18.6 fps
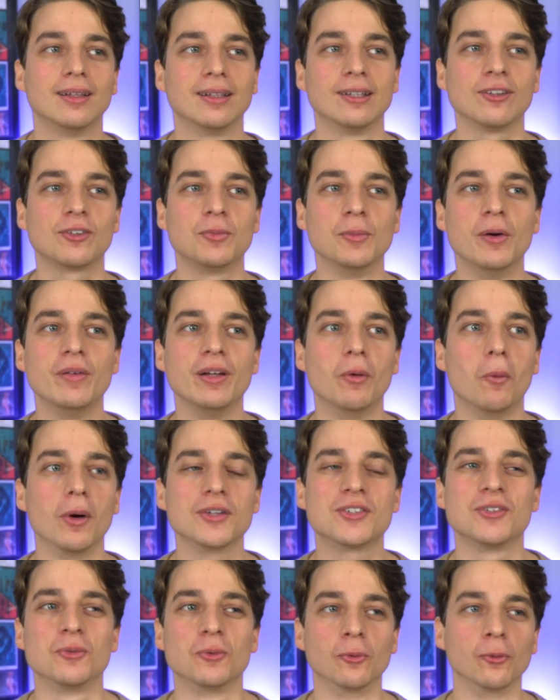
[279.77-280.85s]
this movie
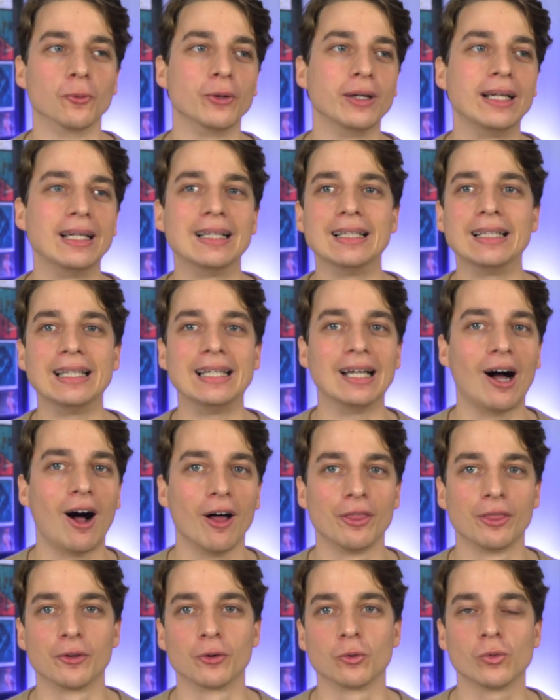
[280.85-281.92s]
wasn't really
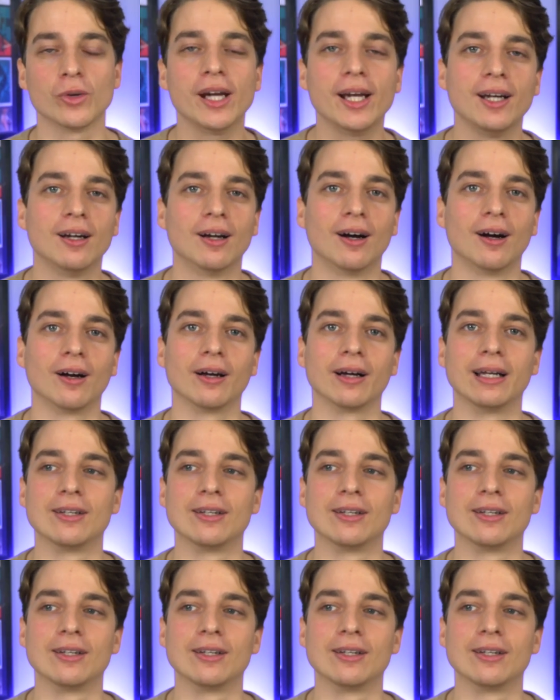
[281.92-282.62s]
on the radar